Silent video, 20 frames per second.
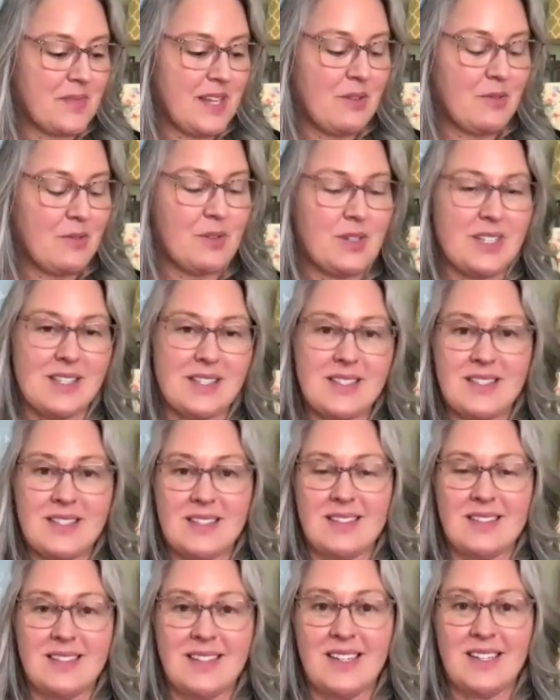it
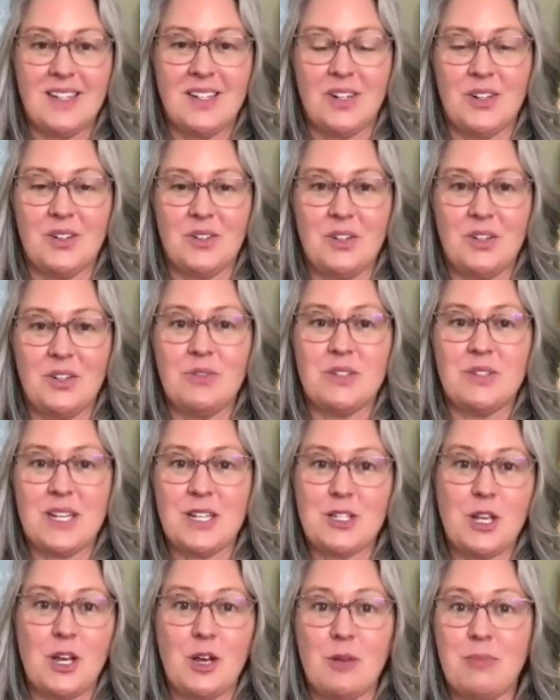was used
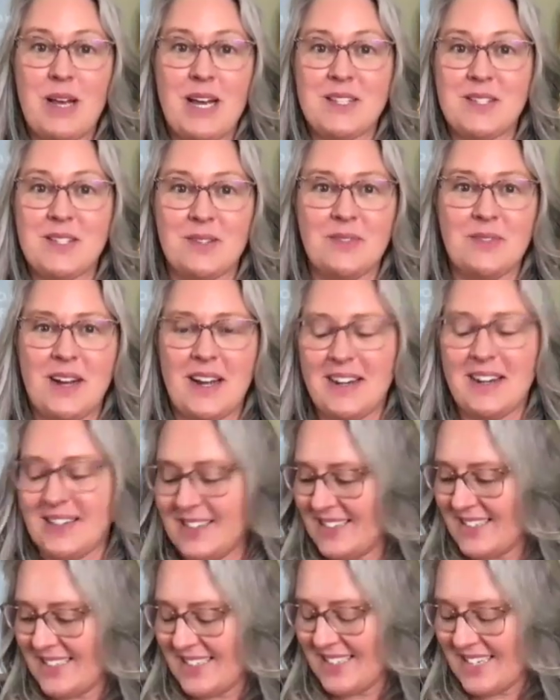as a
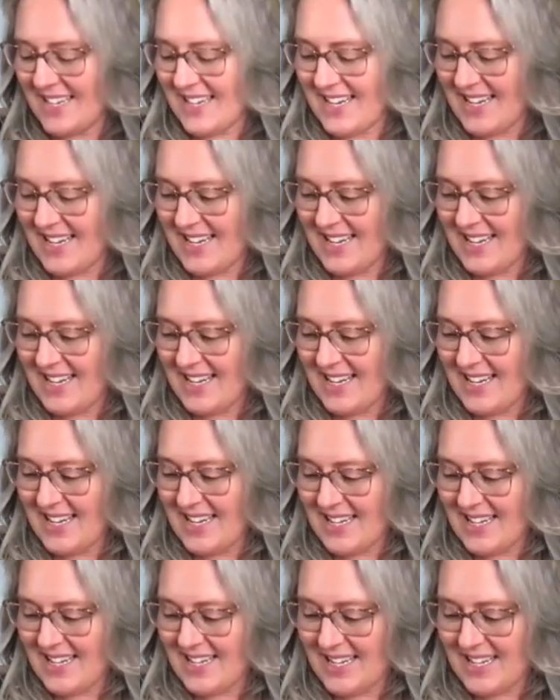pacifier
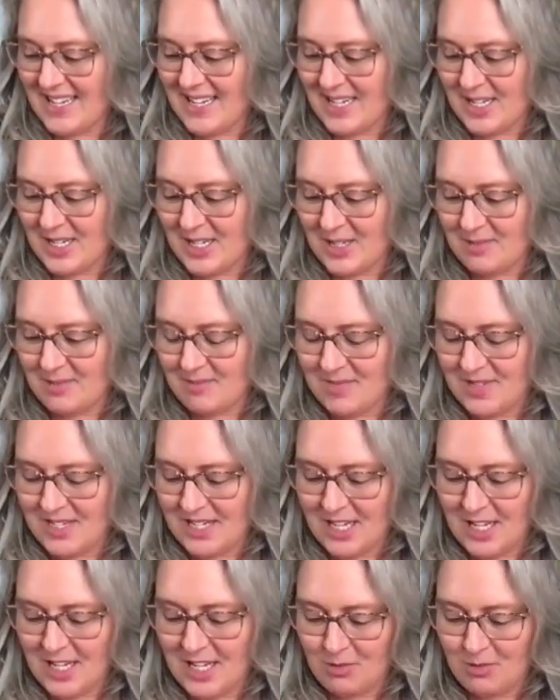
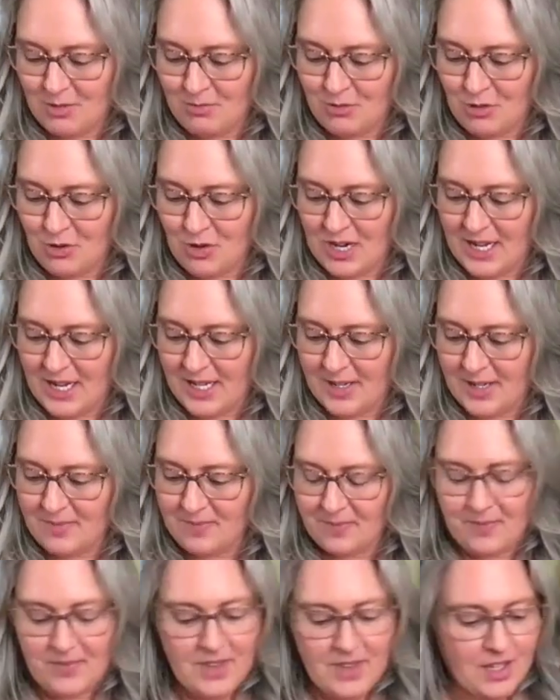to keep them quiet.
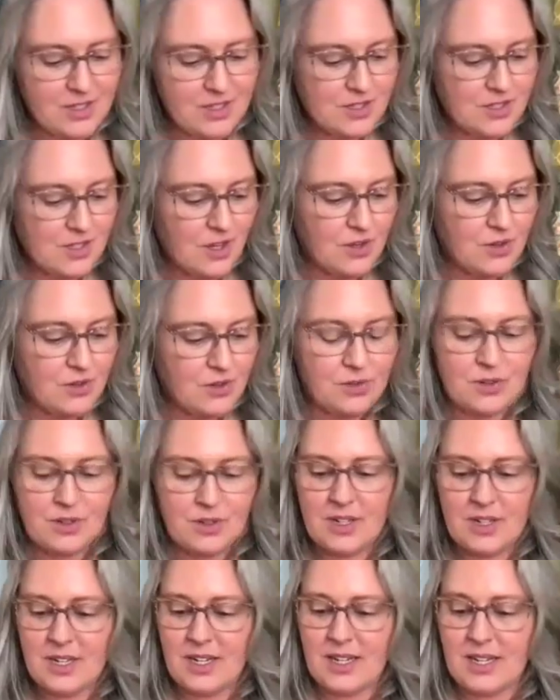So
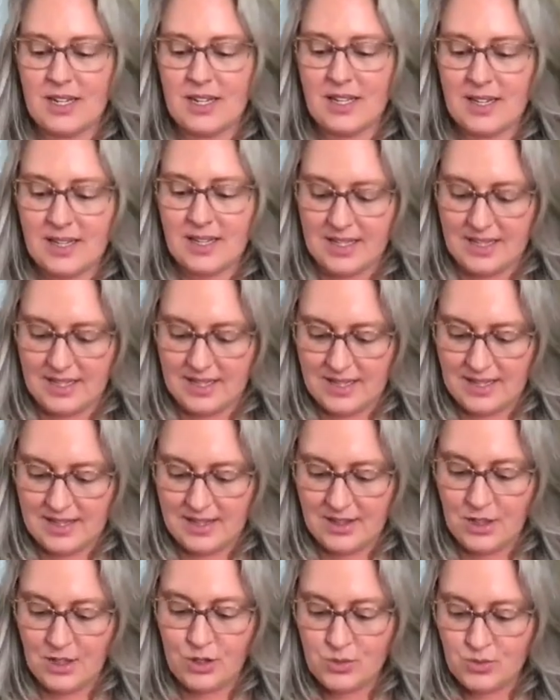
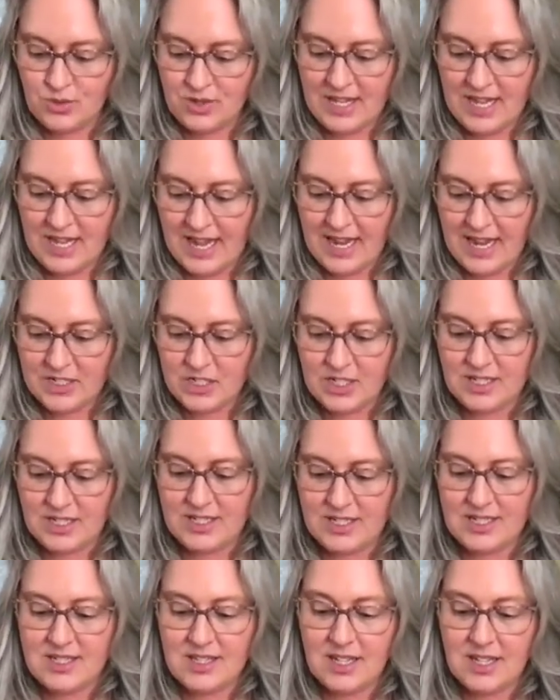those were the
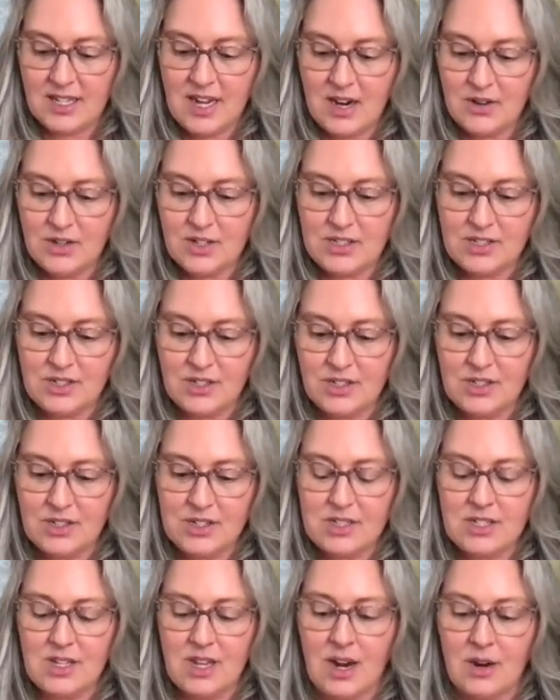actions. The
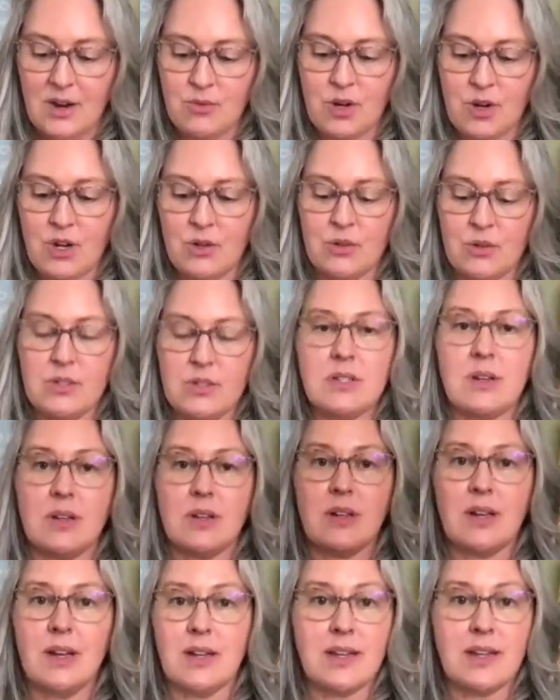characters I wrote,
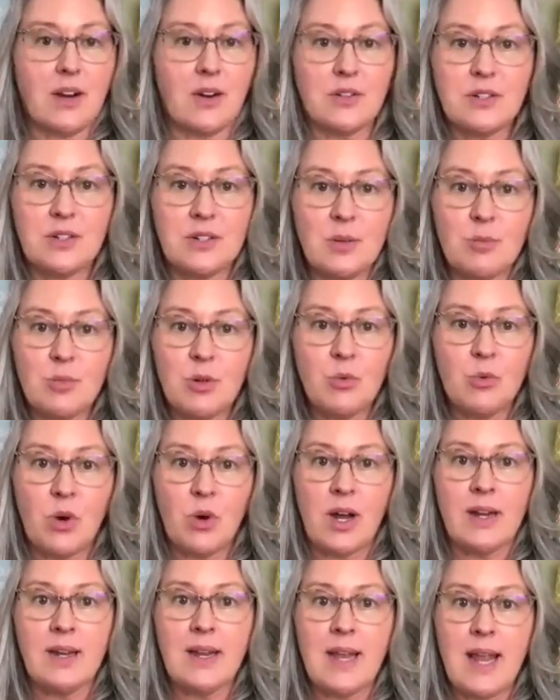character number
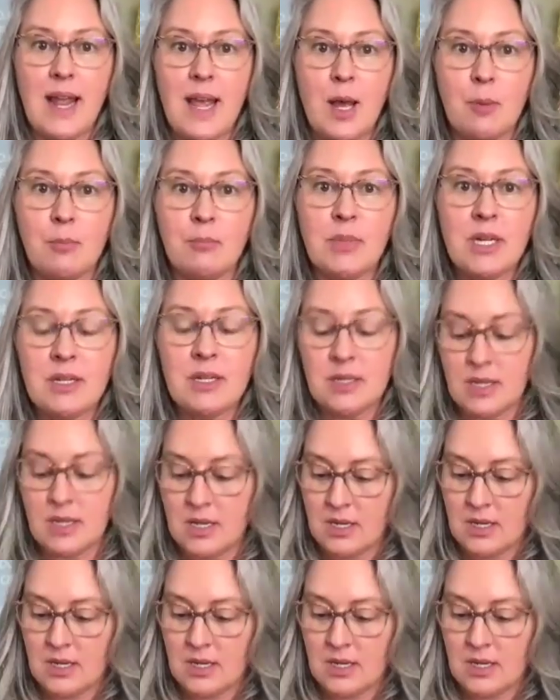one, M,